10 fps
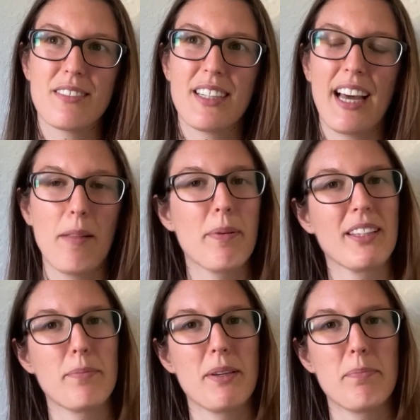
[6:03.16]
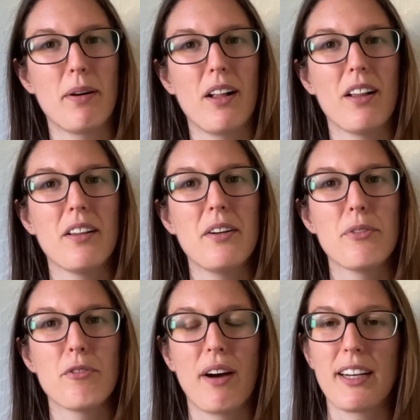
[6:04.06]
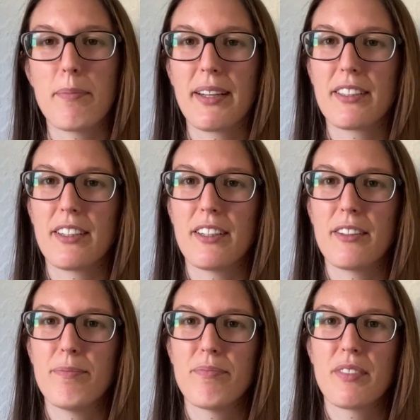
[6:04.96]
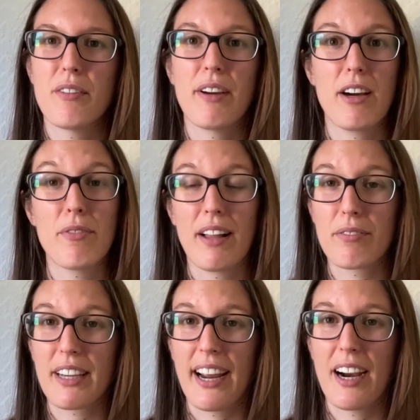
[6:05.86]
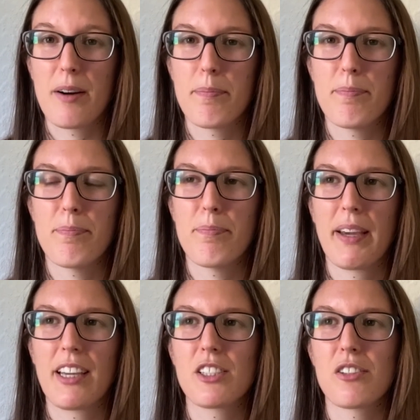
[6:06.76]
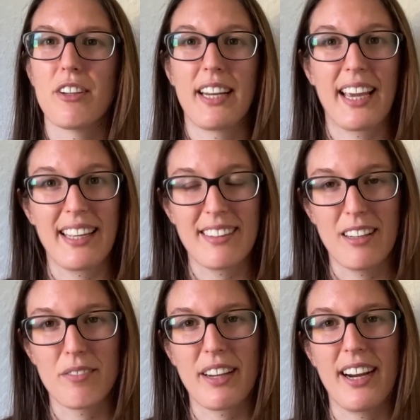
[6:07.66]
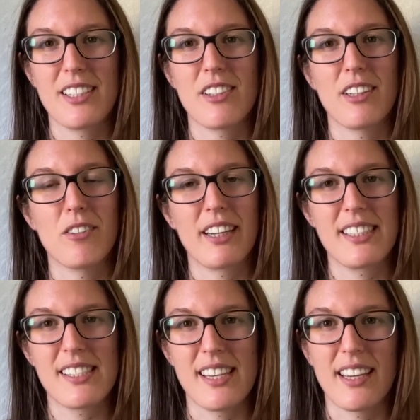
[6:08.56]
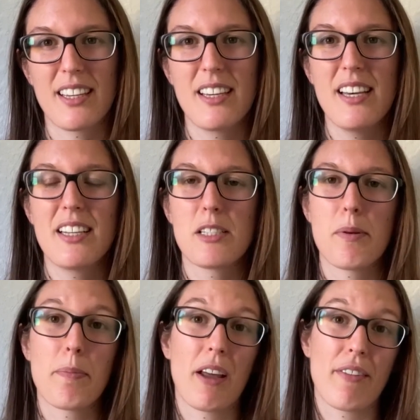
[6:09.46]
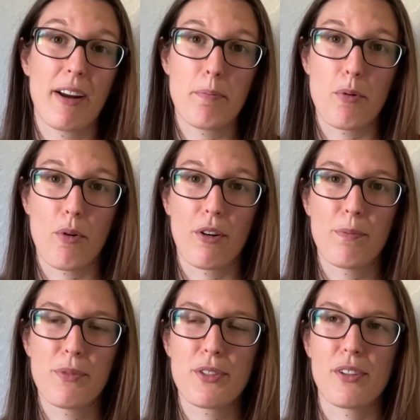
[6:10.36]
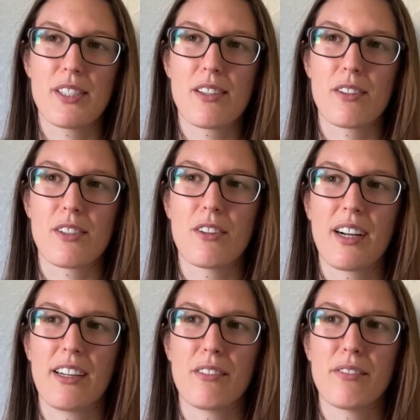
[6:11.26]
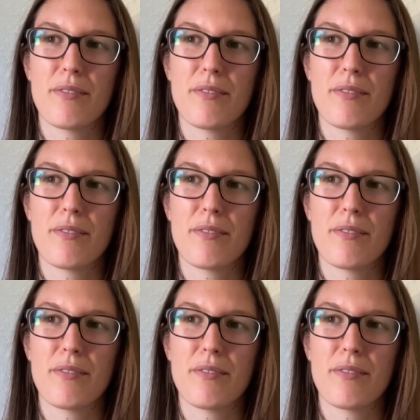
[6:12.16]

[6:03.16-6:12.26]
helping the people to find a better way of healthcare, making sure they get healthcare so they don't get sick. These people are very poor, so it's also kind of,